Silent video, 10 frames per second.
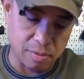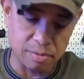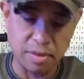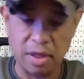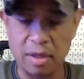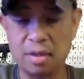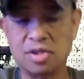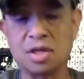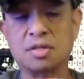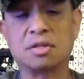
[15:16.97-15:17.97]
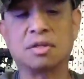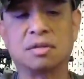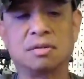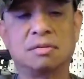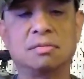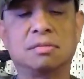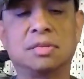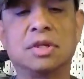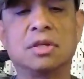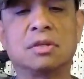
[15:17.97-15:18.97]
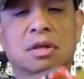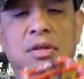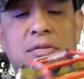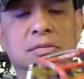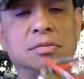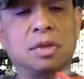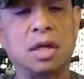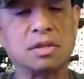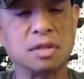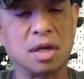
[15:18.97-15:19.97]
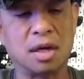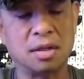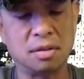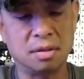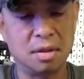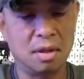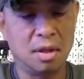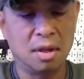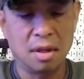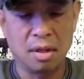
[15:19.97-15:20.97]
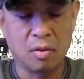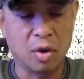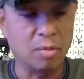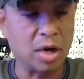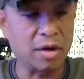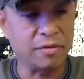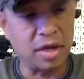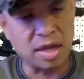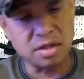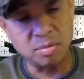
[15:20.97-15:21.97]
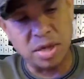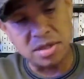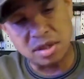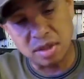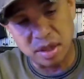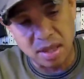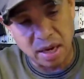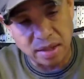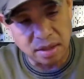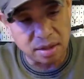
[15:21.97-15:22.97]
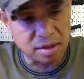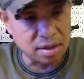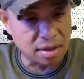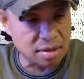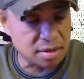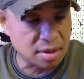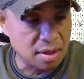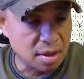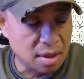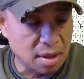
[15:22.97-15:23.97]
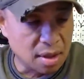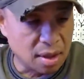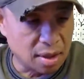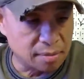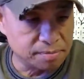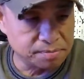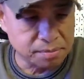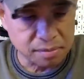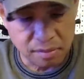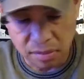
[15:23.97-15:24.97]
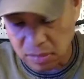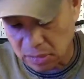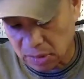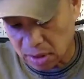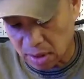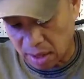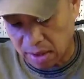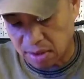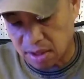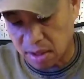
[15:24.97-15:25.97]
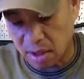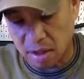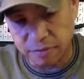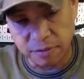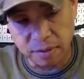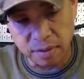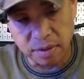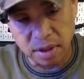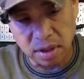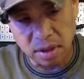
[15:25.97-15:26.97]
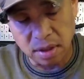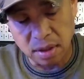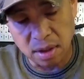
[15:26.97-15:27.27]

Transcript: and adjust it. So that's one modification basically that I did to this. Um, I did take off the